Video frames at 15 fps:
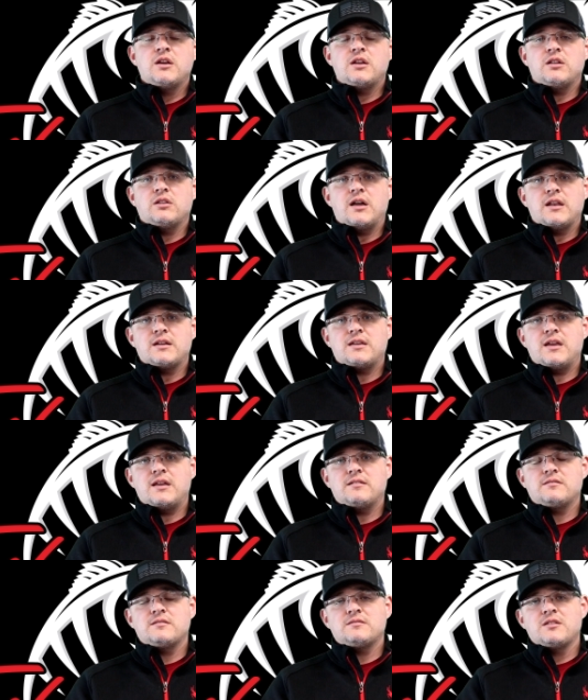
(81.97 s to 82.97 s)
In a lot of
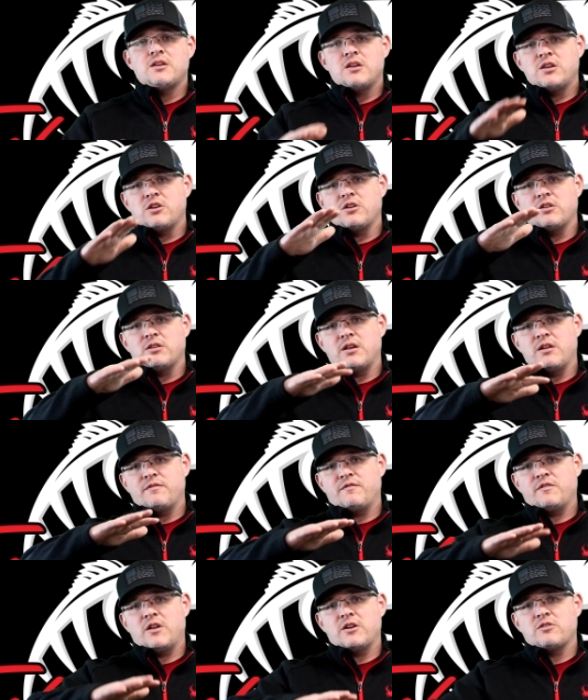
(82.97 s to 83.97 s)
cases you're going to let it
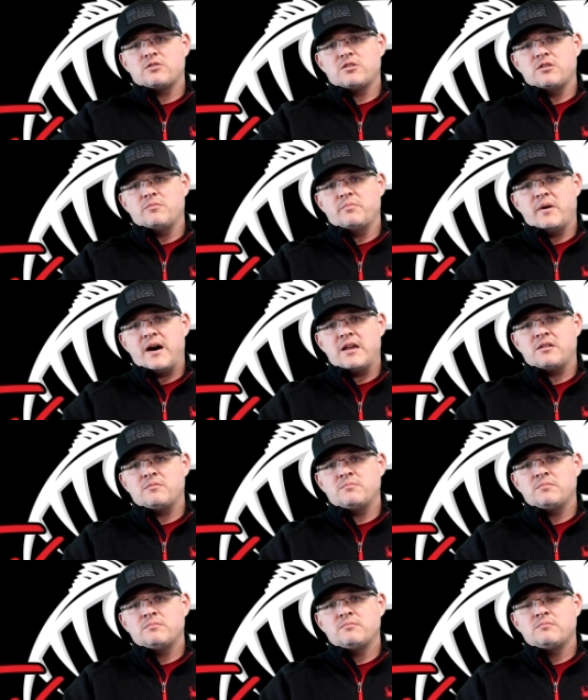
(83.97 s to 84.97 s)
flutter to the
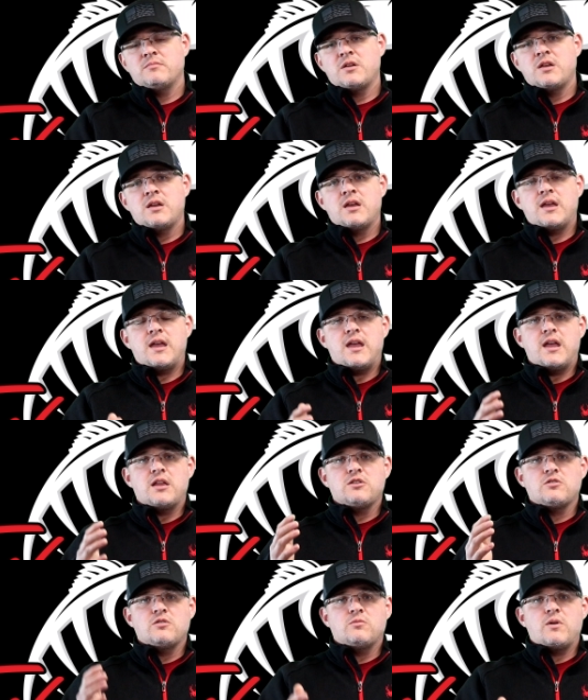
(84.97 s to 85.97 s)
bottom,
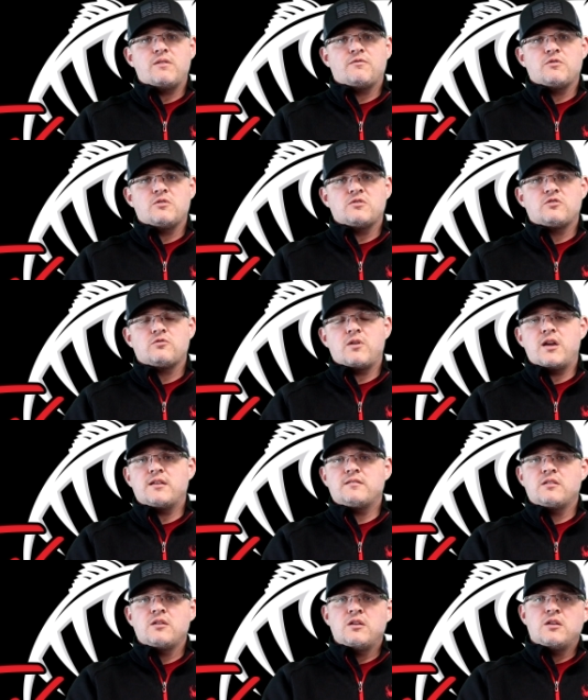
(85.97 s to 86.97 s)
and you're going to wait for those strikes.